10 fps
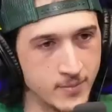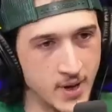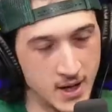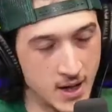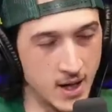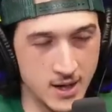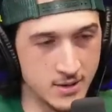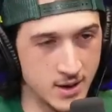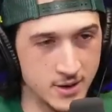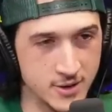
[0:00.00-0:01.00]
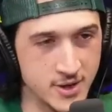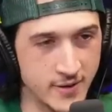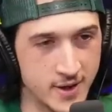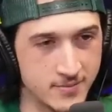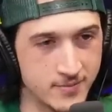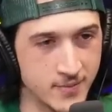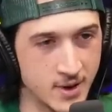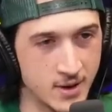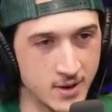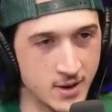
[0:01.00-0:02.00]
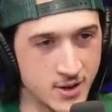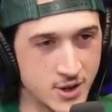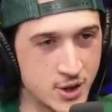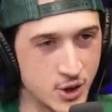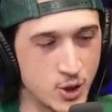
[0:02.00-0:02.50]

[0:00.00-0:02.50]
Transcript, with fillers: I I, I understand that. Cuz you're,